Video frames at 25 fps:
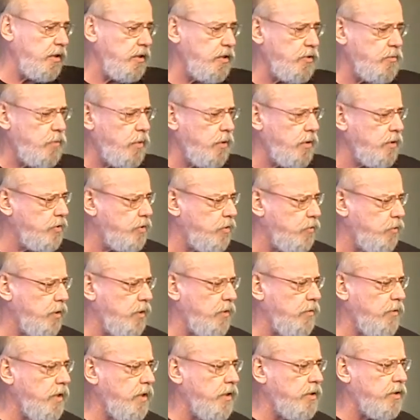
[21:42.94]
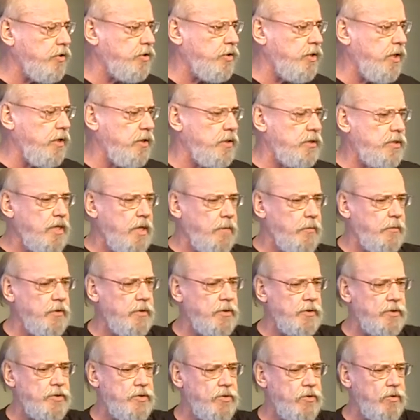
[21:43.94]
and, each person went around and shared some of
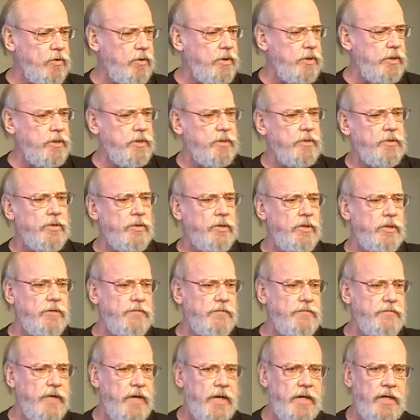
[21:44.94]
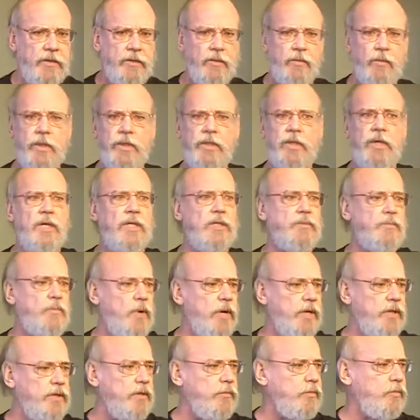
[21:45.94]
their story, their journey of faith, and what God's
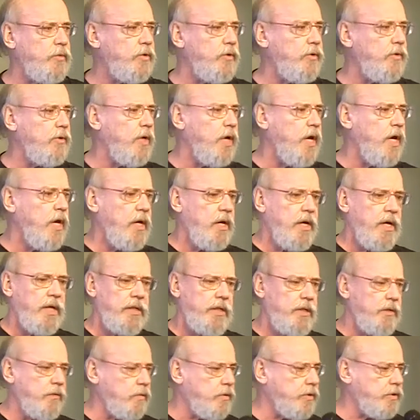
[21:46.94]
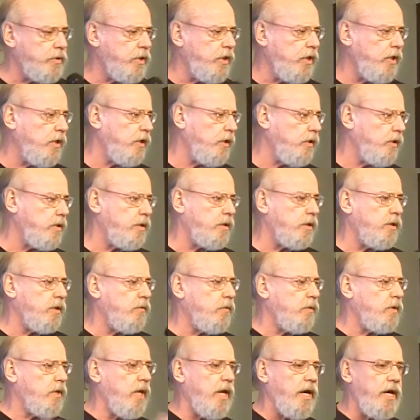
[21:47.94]
brought them through. And there were tears and
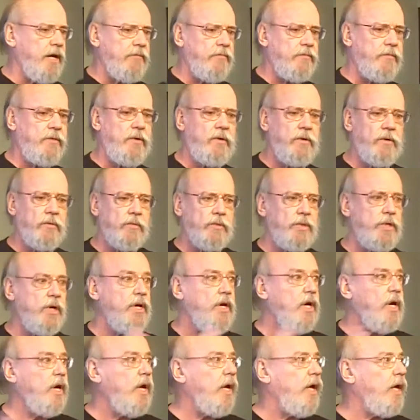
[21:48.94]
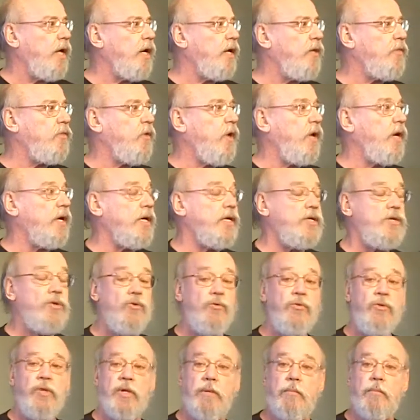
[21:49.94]
there were laughter. And, and I thought I
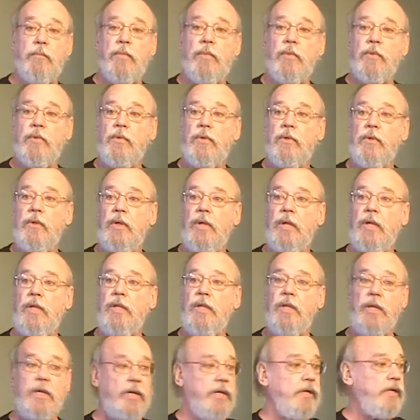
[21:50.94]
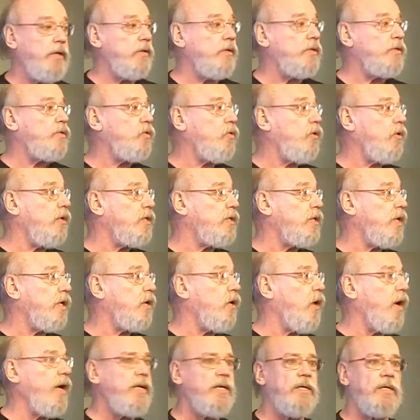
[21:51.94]
knew them. And then I hear the stories I
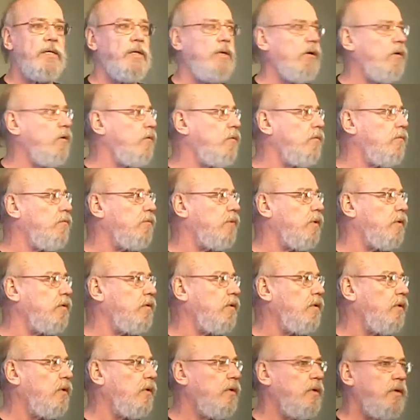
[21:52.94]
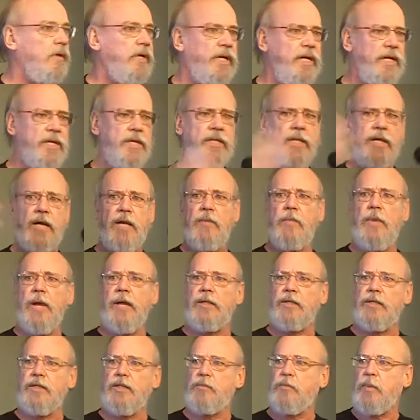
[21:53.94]
go, I didn't know anything
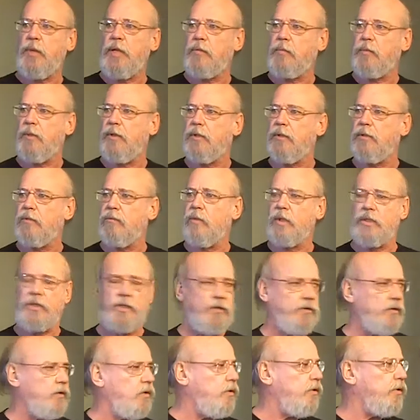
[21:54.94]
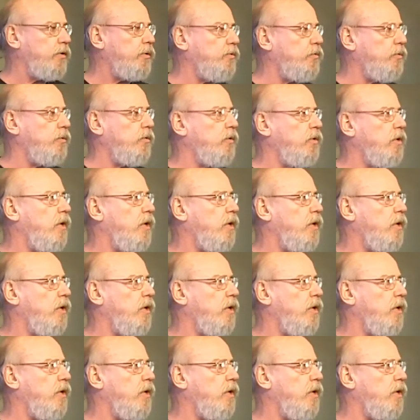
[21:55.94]
about these people, what they're going